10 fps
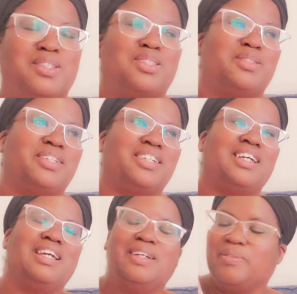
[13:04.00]
to it.
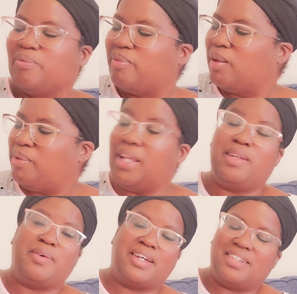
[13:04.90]
But
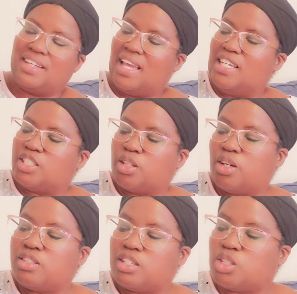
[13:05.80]
anyway, so
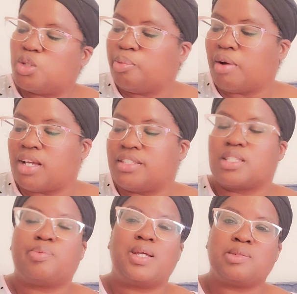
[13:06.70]
those are the two
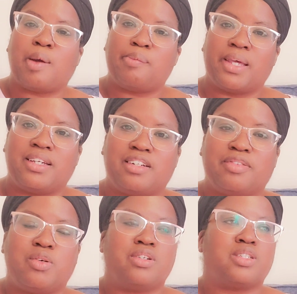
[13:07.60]
projects, plus my blanket,
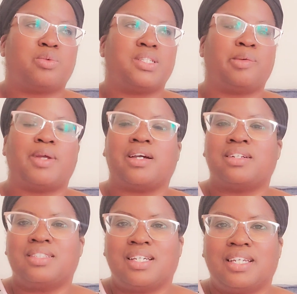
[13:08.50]
of course, which I'm not going
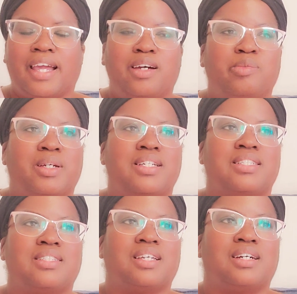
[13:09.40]
to dig it out
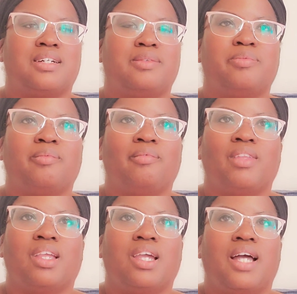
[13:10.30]
because
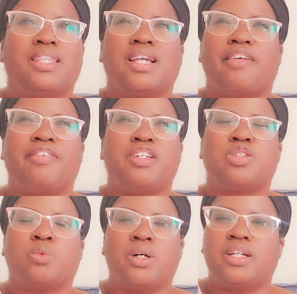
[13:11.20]
I think I
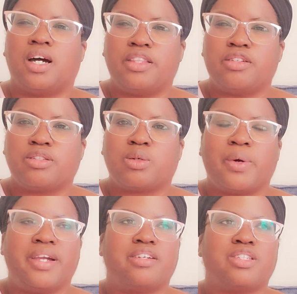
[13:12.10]
finished one other
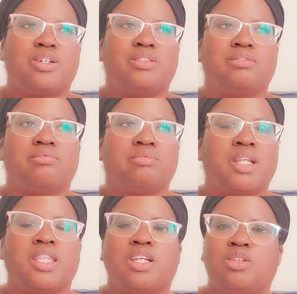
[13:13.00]
square, so
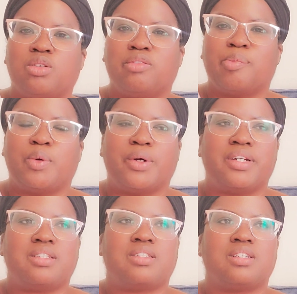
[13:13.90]
nothing new to report.
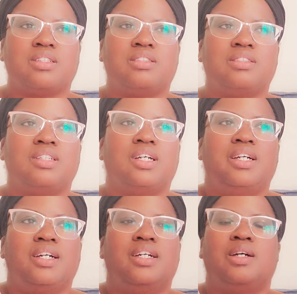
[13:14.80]

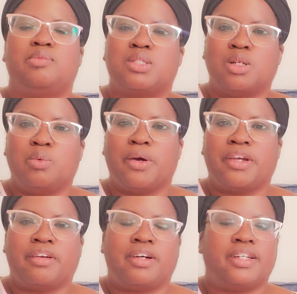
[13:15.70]
I'm still
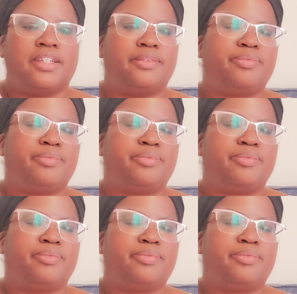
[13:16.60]
working on it.